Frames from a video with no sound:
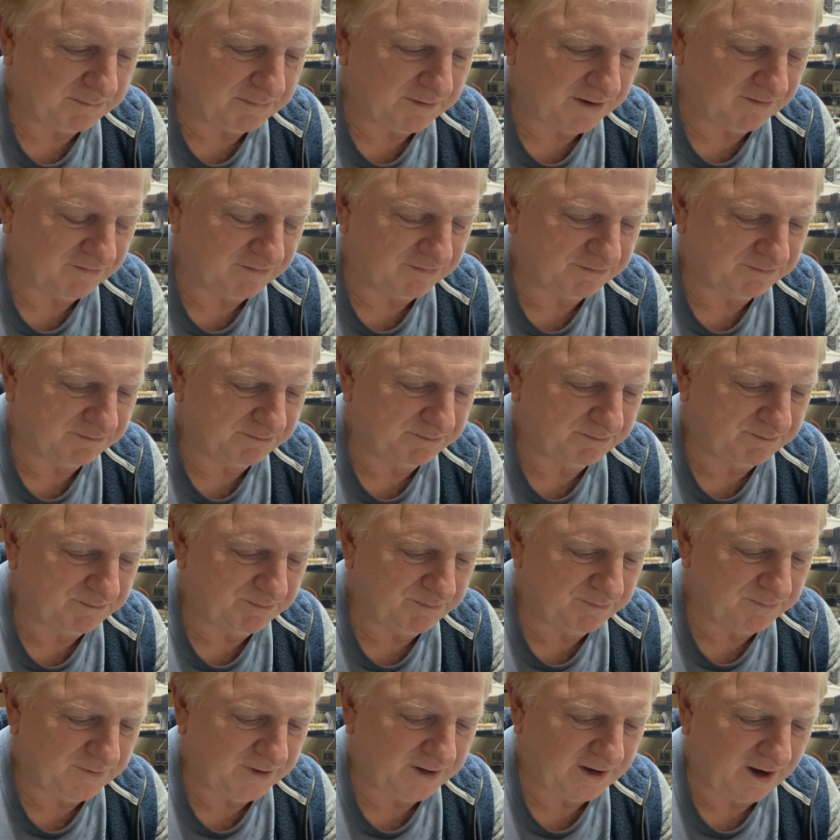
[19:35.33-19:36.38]
of
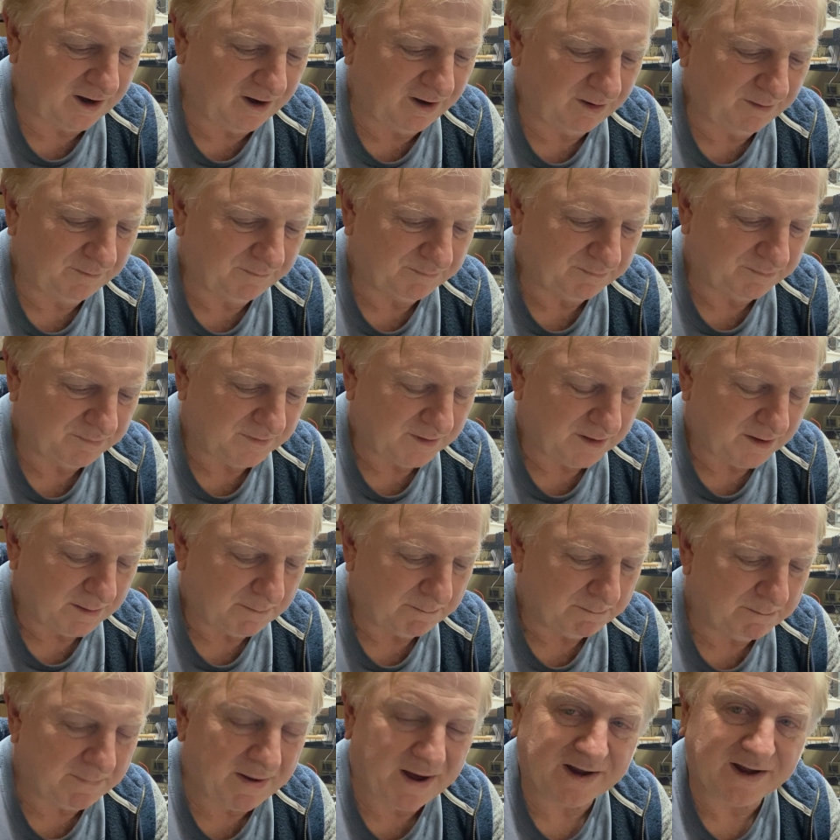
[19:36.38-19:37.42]

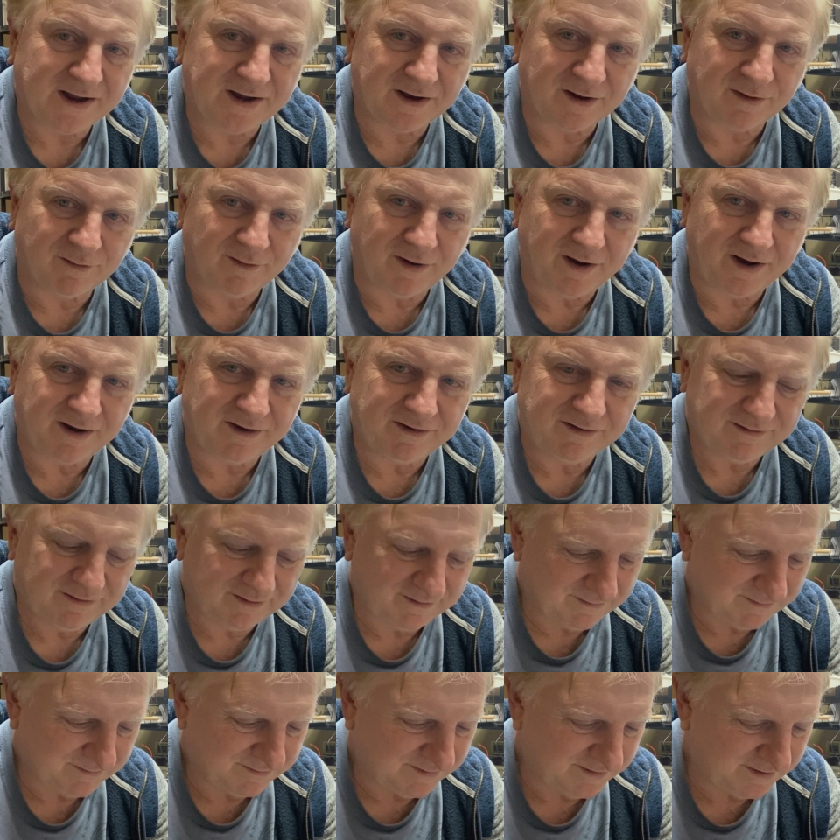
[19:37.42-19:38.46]
mucking around.
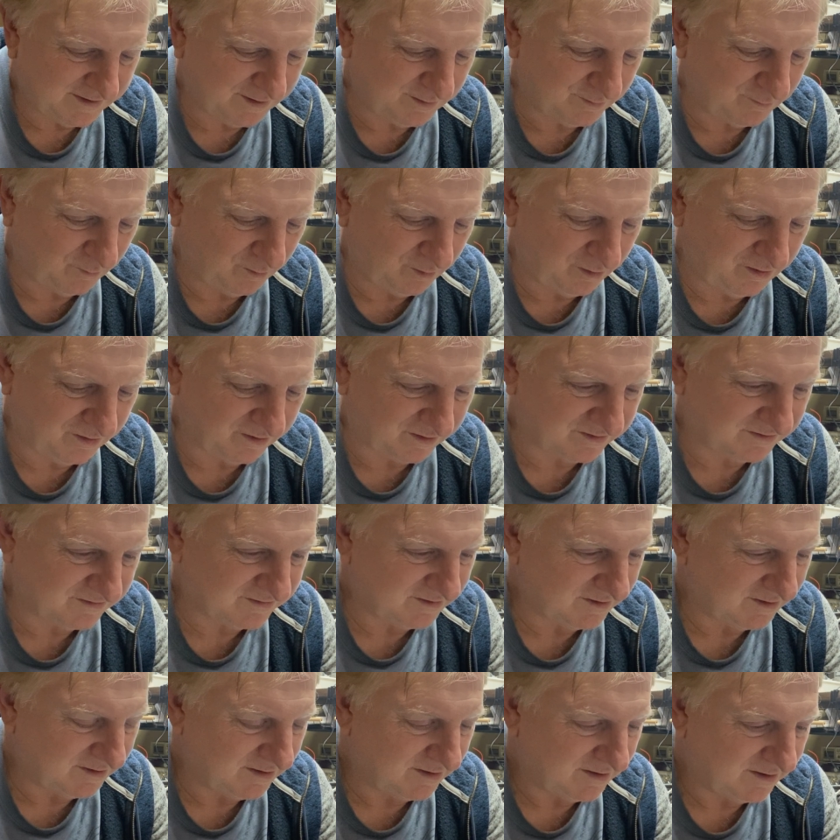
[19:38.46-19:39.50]
It works.
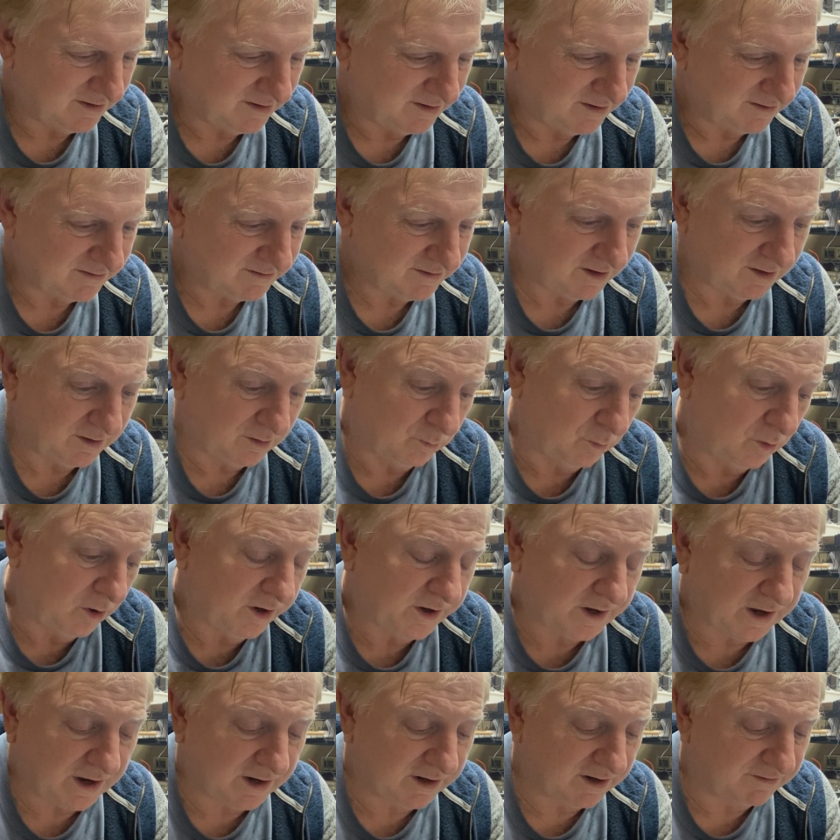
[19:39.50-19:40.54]
So it'll
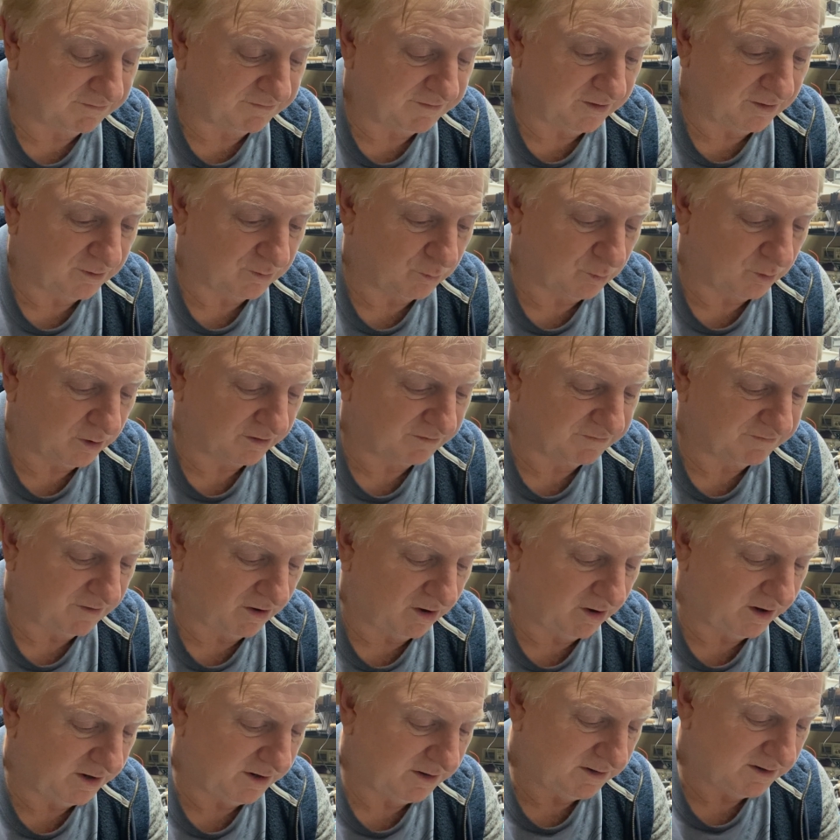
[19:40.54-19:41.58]
work out in the field, work
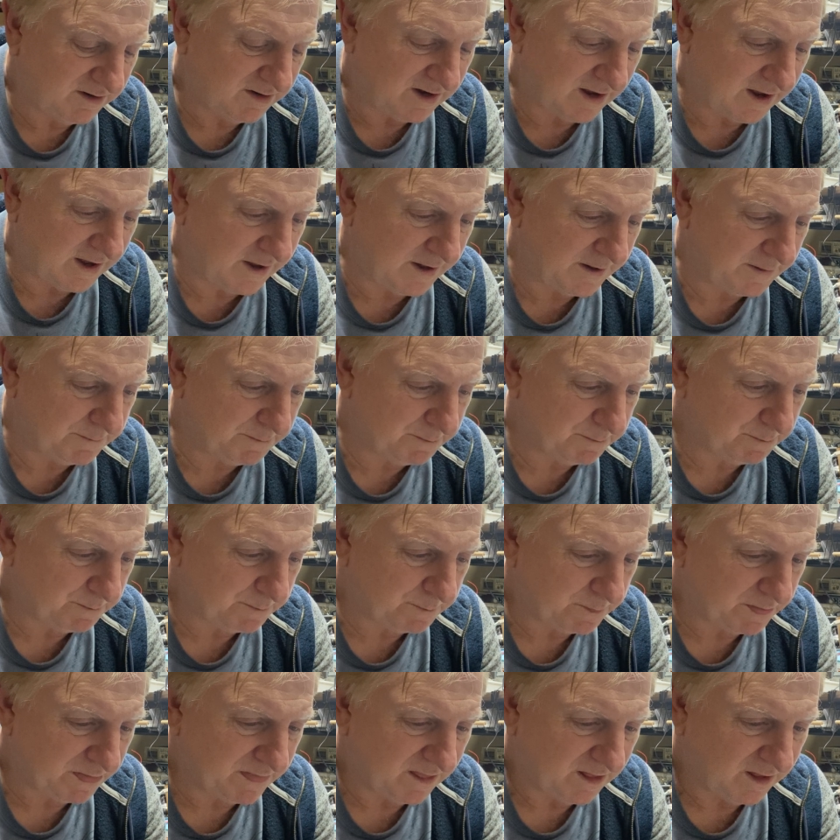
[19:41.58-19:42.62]
fine. But
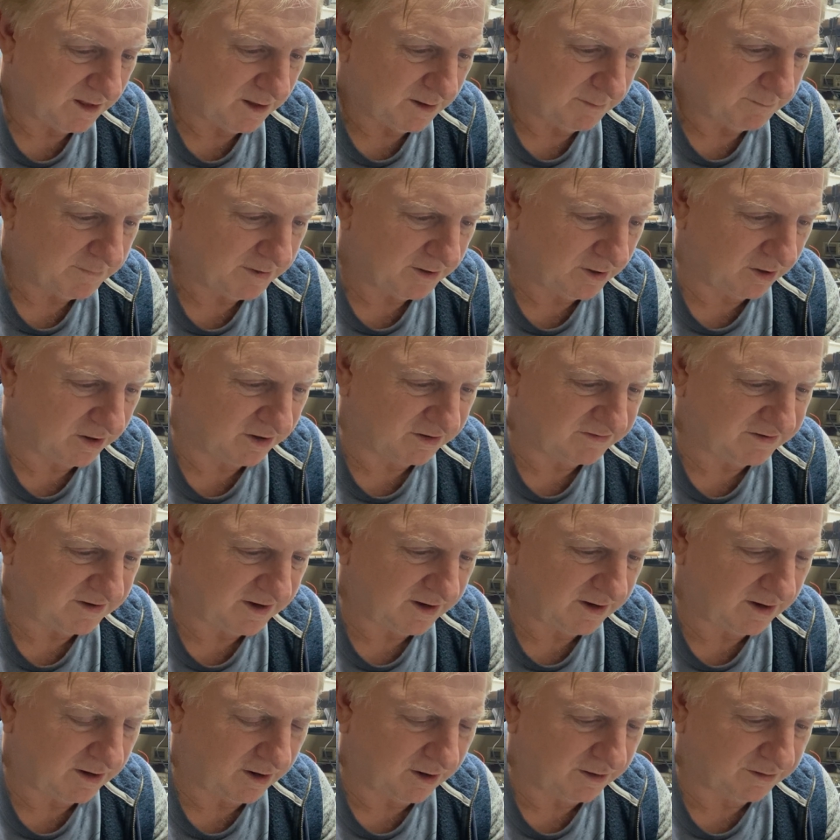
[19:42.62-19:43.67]
like I
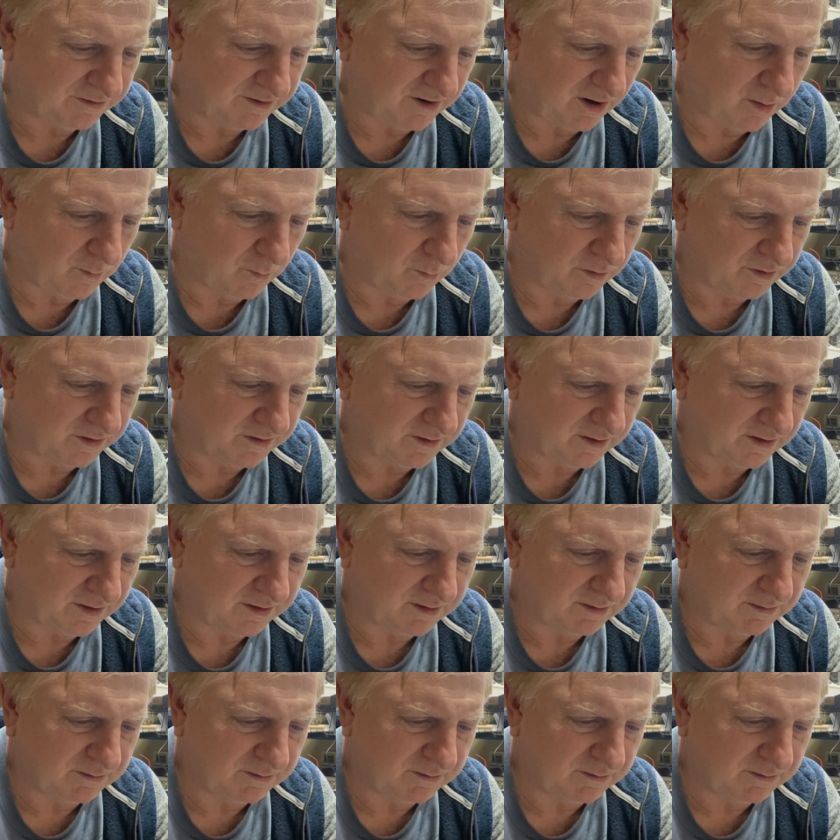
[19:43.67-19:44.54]
say, I don't want to